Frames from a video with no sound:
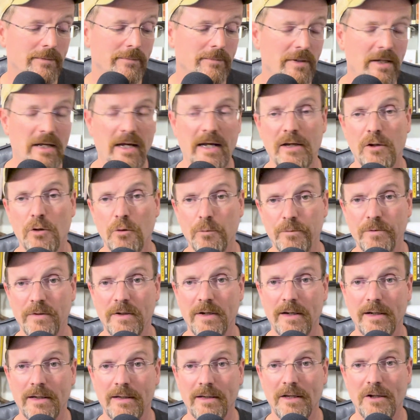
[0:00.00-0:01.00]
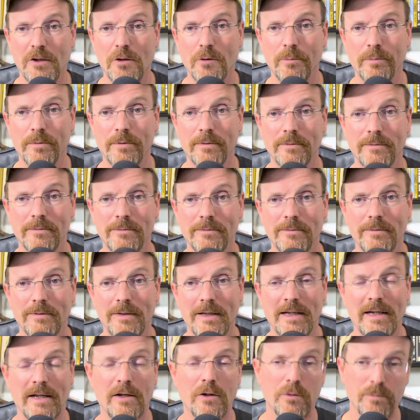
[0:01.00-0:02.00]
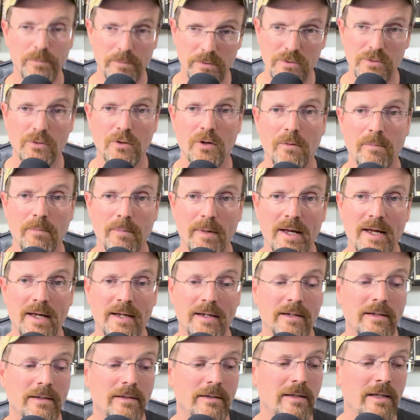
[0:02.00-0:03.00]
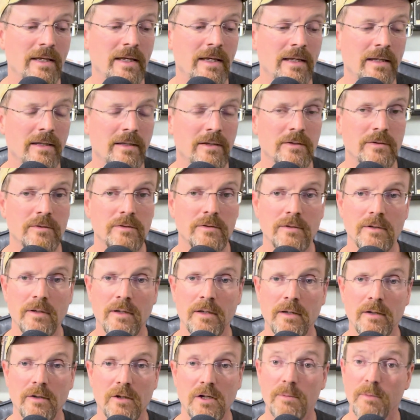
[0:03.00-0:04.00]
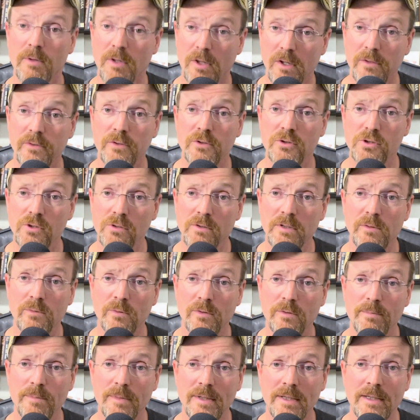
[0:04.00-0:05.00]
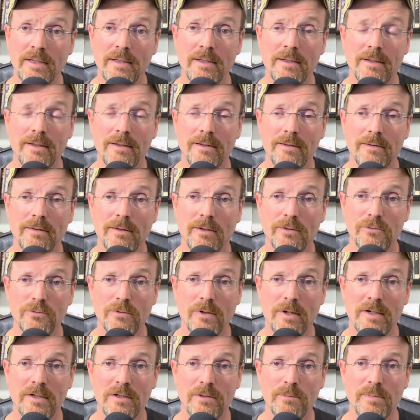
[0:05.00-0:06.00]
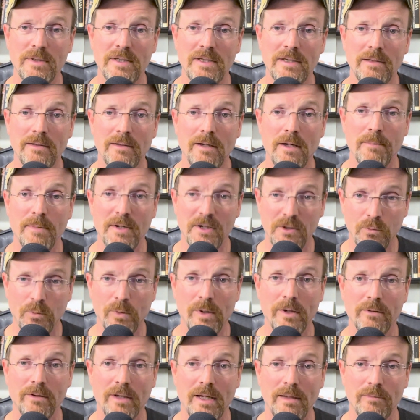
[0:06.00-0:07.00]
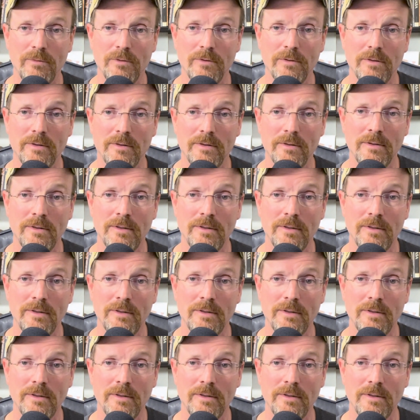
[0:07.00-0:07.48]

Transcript: I hope that I can help, and I hope that you'll come back and come along the journey with me on trying to be a better wild game cook.